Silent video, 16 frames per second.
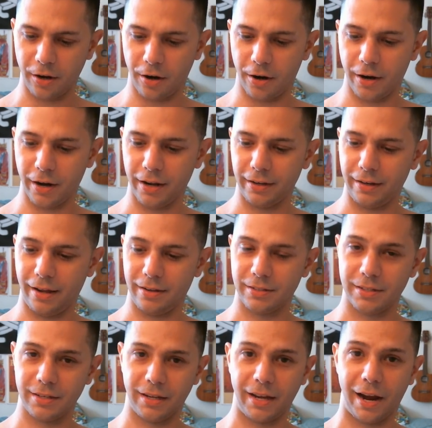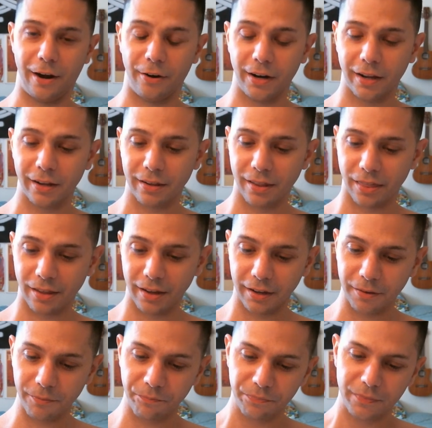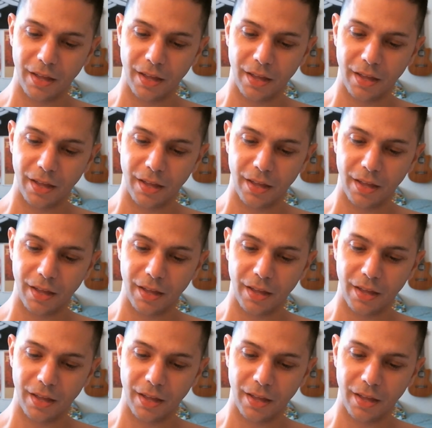Harding Nancy Kerrigan thing,